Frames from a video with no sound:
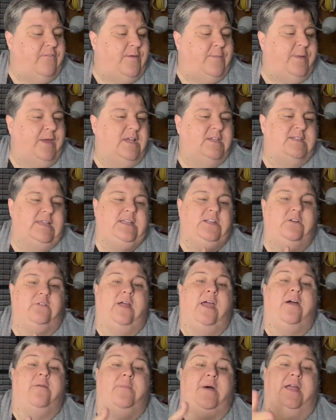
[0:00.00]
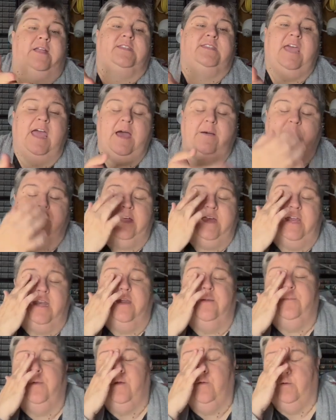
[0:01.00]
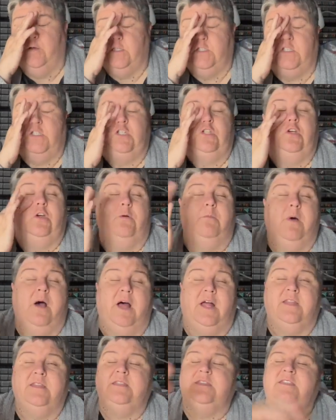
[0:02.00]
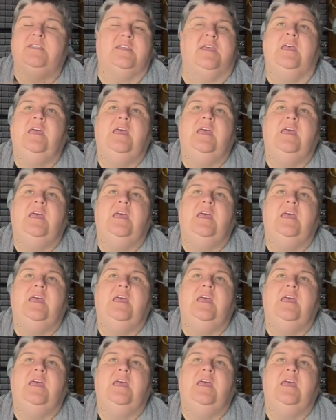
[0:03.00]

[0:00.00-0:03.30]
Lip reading: And because I don't have my tablet, and if it was 2 months.